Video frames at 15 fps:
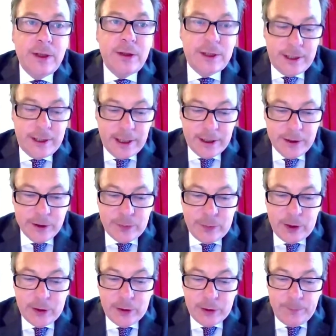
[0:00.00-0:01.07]
So the
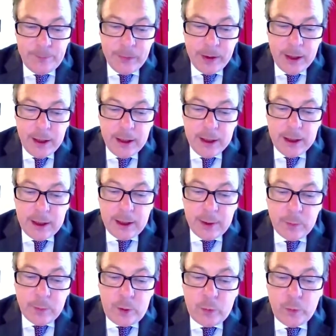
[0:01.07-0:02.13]
second poll,
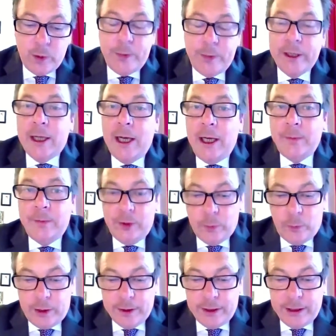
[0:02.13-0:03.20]
what will
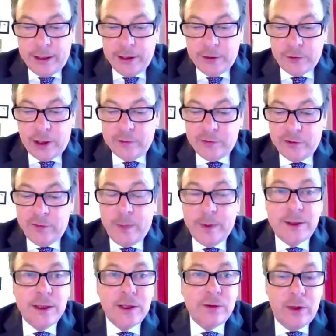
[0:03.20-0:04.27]
become the one key driver
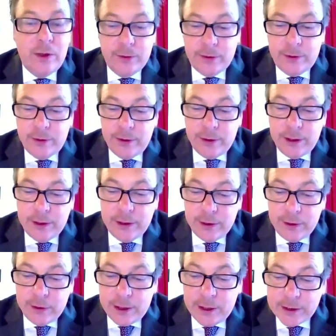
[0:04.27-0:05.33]
of business growth in
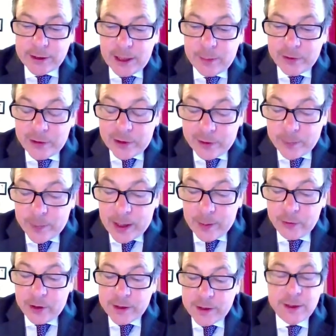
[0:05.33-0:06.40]
the United Arab
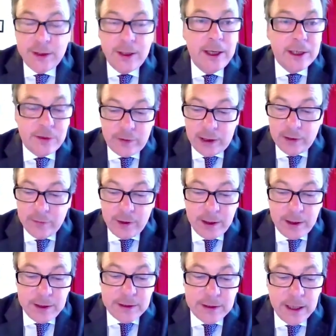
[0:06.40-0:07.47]
Emirates in the next
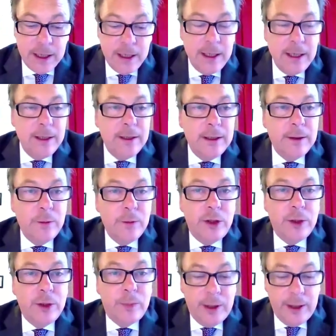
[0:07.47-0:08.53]
5 years?
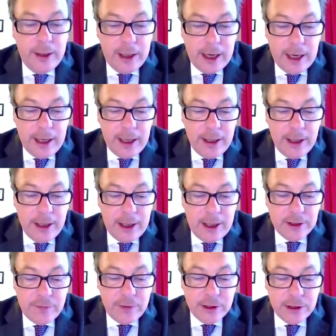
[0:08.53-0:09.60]
Would it be A,
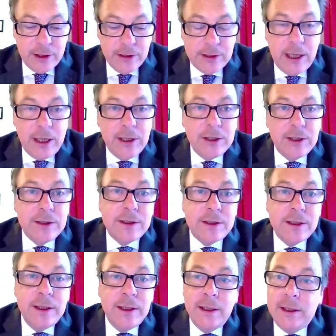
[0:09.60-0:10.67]
artificial
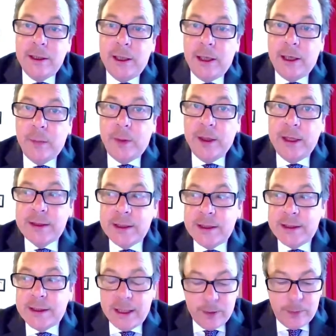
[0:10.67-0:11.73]
intelligence, B,
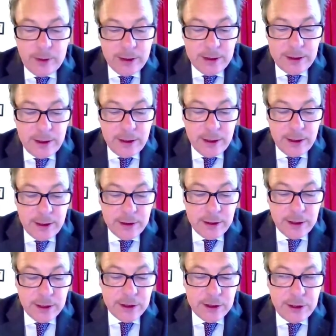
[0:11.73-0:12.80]
sustainability
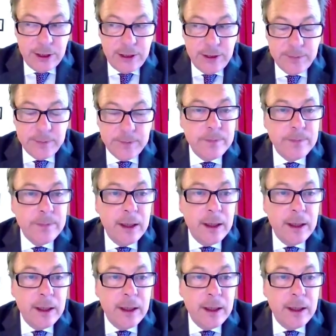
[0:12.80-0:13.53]
and ESG,